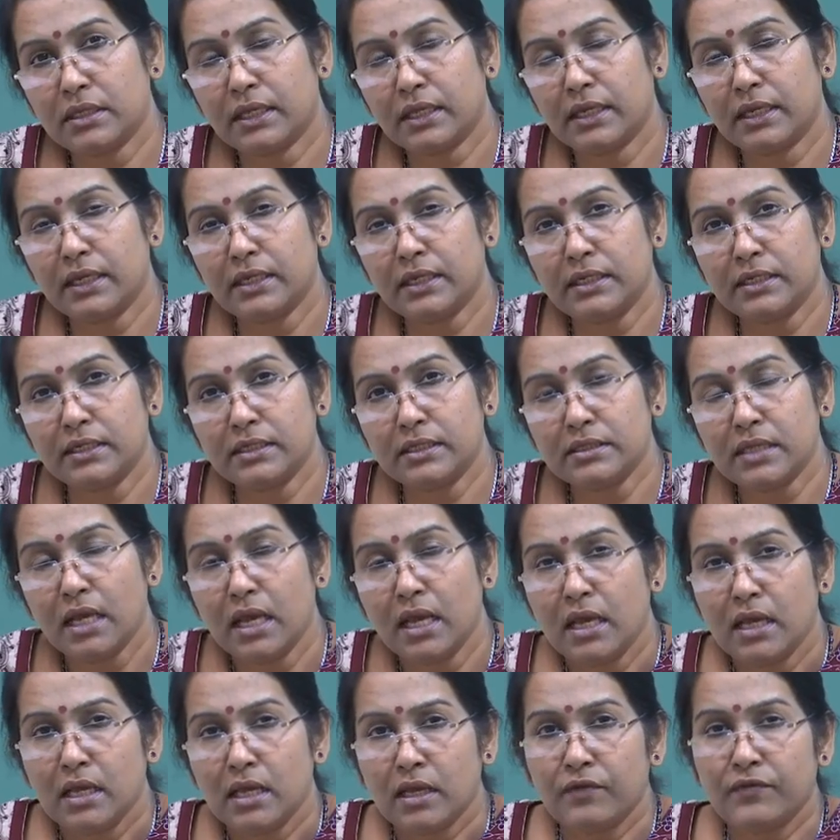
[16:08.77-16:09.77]
again it is
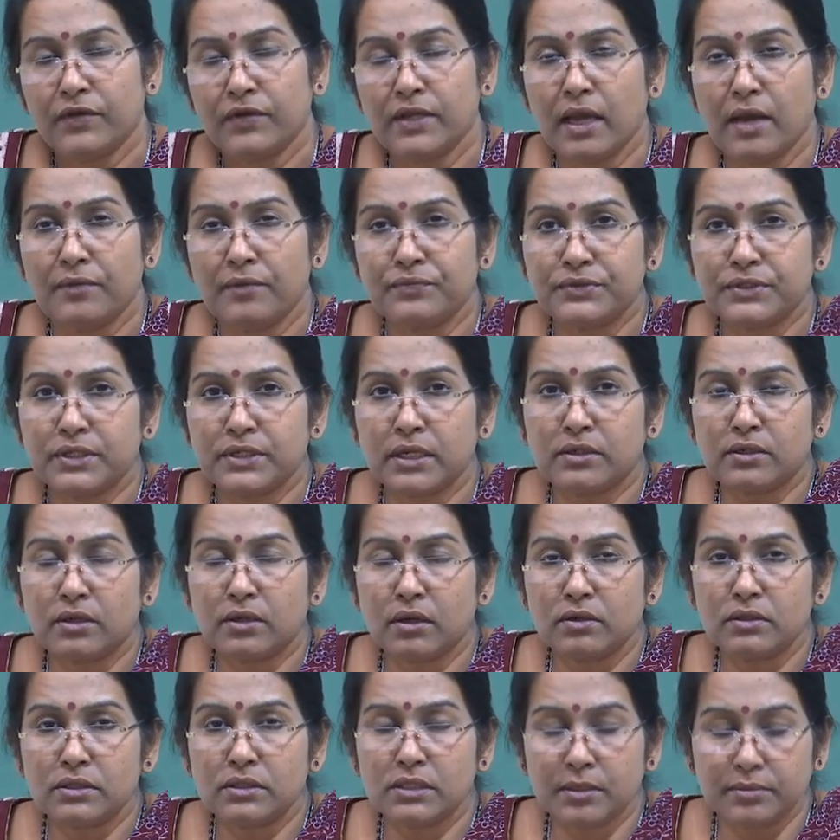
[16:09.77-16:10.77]
a very abstract
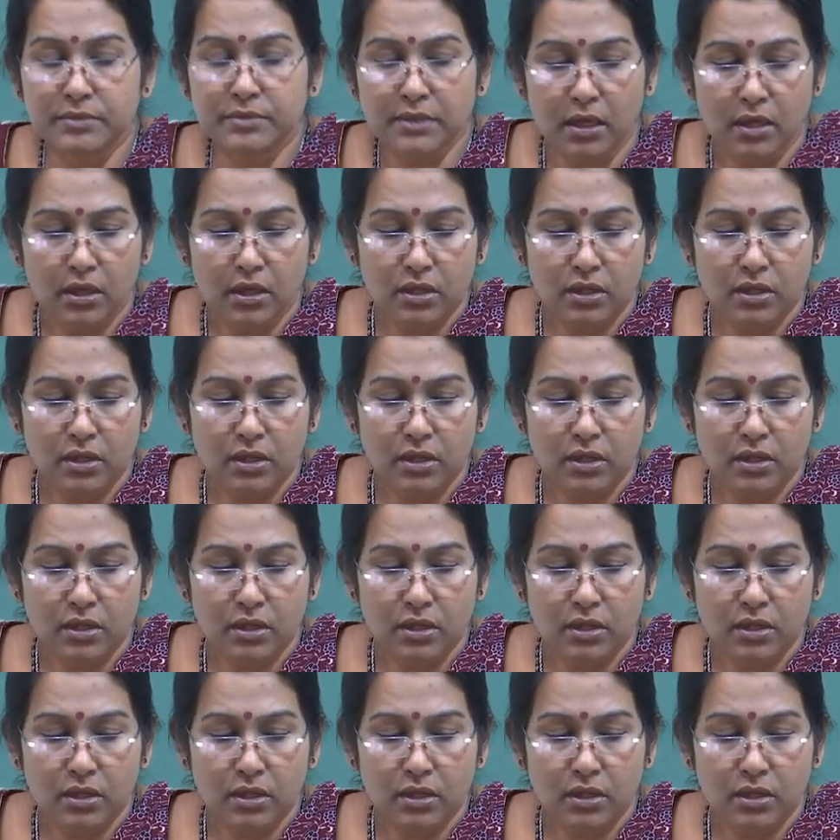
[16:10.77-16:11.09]
concept.